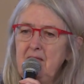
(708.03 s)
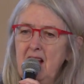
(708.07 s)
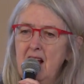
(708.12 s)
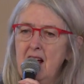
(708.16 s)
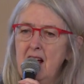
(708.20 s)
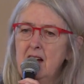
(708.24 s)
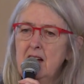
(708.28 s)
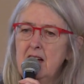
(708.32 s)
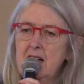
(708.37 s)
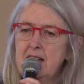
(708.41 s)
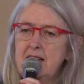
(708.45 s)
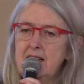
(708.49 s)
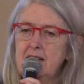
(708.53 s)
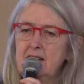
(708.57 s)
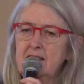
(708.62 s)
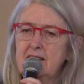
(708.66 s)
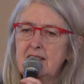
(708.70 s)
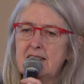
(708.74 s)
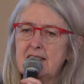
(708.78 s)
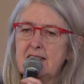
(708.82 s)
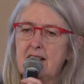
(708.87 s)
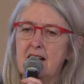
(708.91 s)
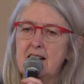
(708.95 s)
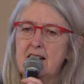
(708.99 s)
Uh, and he'll
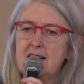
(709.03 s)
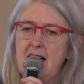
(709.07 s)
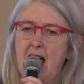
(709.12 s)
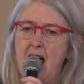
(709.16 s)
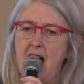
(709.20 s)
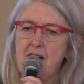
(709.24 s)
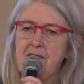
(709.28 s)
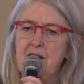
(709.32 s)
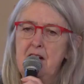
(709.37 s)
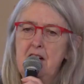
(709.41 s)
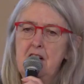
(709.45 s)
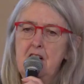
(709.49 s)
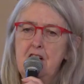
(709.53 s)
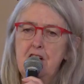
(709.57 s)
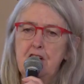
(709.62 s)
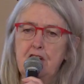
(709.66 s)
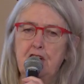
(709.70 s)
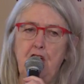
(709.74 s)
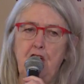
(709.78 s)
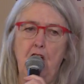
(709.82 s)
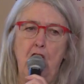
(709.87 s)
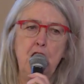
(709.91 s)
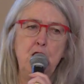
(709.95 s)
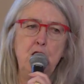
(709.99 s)
decide to have
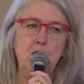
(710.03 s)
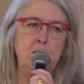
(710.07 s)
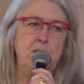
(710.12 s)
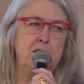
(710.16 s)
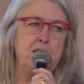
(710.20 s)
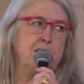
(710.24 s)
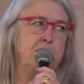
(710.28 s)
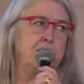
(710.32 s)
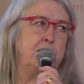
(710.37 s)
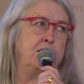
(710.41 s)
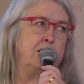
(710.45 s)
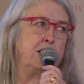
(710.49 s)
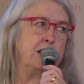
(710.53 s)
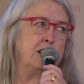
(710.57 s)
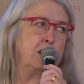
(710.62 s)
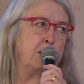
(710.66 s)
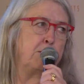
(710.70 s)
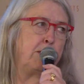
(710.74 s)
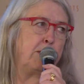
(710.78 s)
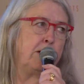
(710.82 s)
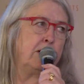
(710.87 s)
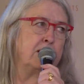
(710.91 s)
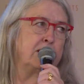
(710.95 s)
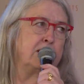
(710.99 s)
coded dinner
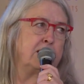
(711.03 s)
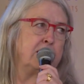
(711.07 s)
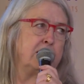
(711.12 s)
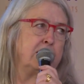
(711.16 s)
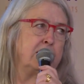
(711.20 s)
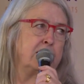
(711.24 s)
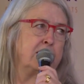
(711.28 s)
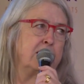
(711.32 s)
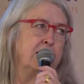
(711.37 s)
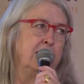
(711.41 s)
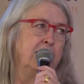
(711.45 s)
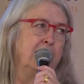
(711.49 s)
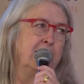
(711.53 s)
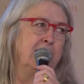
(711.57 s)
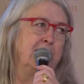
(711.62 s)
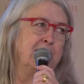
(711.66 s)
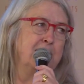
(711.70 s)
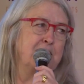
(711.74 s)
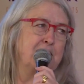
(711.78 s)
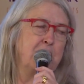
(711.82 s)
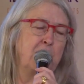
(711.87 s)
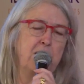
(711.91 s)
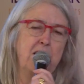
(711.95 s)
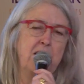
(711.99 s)
parties.
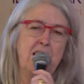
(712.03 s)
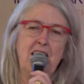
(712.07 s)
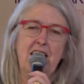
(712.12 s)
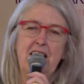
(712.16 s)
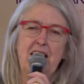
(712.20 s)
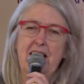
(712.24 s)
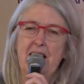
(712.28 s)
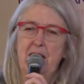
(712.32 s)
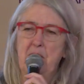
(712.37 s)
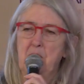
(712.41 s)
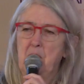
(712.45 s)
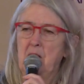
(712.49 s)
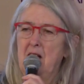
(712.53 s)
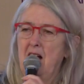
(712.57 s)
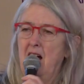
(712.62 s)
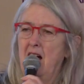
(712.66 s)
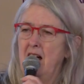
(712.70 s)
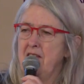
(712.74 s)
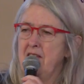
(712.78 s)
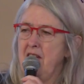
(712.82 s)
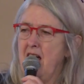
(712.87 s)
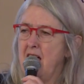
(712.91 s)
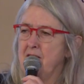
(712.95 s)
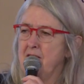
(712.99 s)
So he will
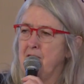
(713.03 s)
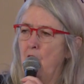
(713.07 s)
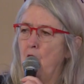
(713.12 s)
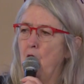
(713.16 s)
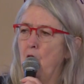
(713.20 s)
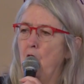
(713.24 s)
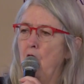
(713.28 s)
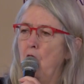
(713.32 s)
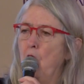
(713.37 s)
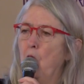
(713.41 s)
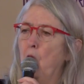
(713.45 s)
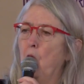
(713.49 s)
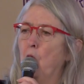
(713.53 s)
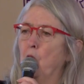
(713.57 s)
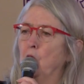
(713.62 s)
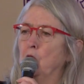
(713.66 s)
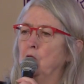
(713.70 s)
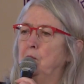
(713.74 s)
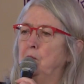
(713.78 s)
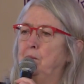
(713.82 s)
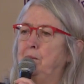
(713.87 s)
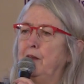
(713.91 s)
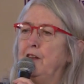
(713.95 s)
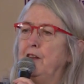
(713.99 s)
either have
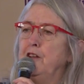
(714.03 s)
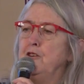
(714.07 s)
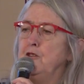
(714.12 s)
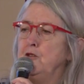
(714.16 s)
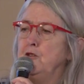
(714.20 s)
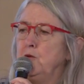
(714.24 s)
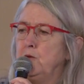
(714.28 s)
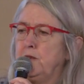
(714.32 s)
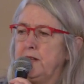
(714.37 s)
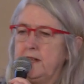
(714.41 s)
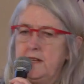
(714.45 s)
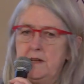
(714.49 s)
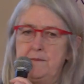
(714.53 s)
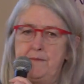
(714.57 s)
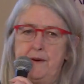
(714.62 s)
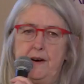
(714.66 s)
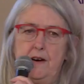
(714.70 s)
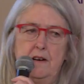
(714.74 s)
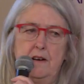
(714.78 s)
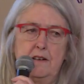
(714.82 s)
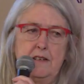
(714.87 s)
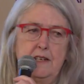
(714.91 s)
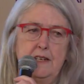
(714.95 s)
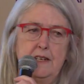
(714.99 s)
all blue dinner
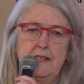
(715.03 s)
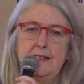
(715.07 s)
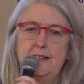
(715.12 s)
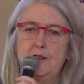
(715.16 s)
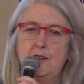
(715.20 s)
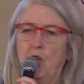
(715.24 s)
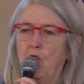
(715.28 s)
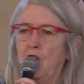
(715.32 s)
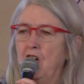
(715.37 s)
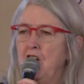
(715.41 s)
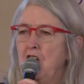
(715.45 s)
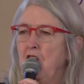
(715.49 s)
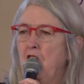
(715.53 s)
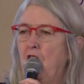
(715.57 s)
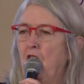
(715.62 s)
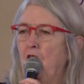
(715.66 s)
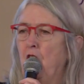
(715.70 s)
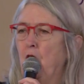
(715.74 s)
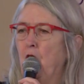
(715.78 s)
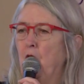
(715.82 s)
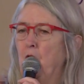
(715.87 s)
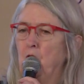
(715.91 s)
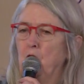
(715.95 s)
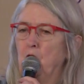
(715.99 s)
parties or
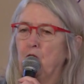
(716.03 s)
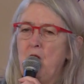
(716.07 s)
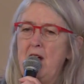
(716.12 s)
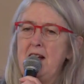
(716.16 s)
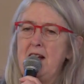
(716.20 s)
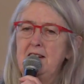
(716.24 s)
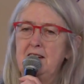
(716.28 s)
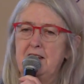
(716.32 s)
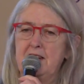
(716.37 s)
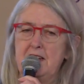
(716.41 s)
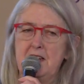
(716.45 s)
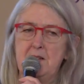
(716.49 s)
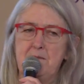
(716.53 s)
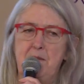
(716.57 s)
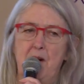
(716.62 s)
all red dinner